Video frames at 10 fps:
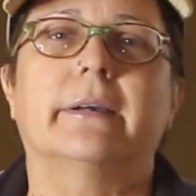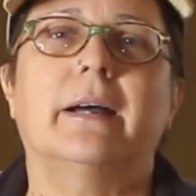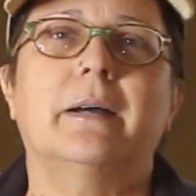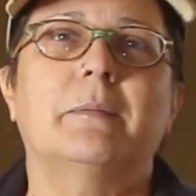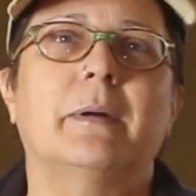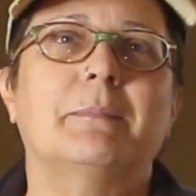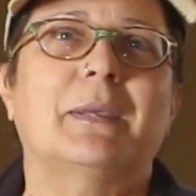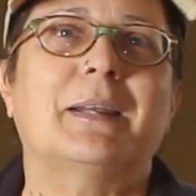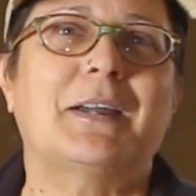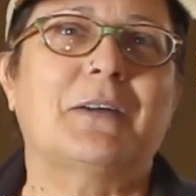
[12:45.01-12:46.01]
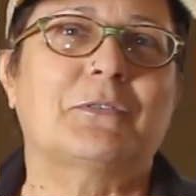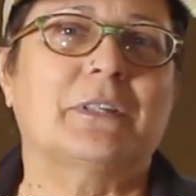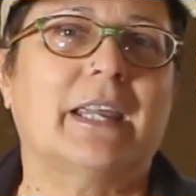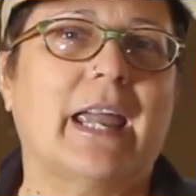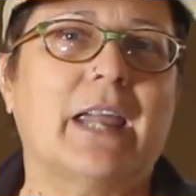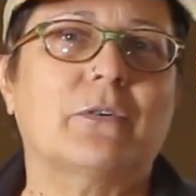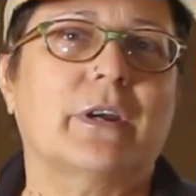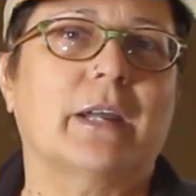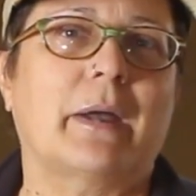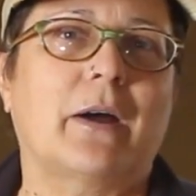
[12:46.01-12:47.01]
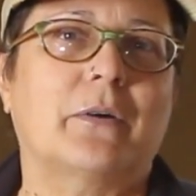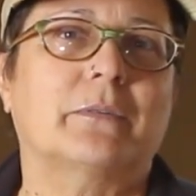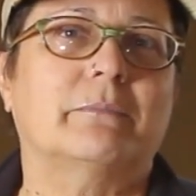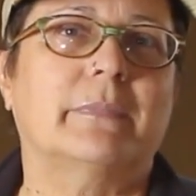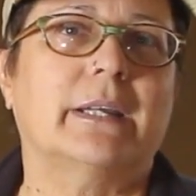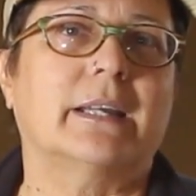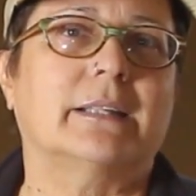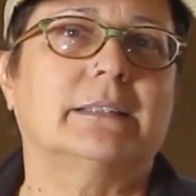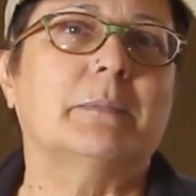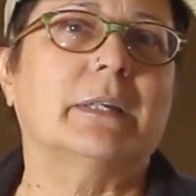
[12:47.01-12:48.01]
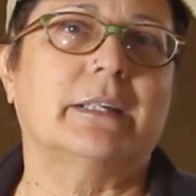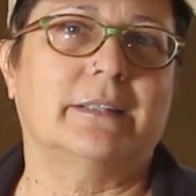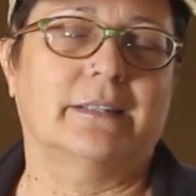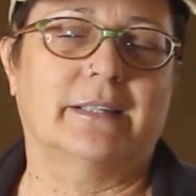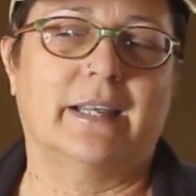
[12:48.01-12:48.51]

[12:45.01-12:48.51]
Um, I mean, I got really angry about being limited,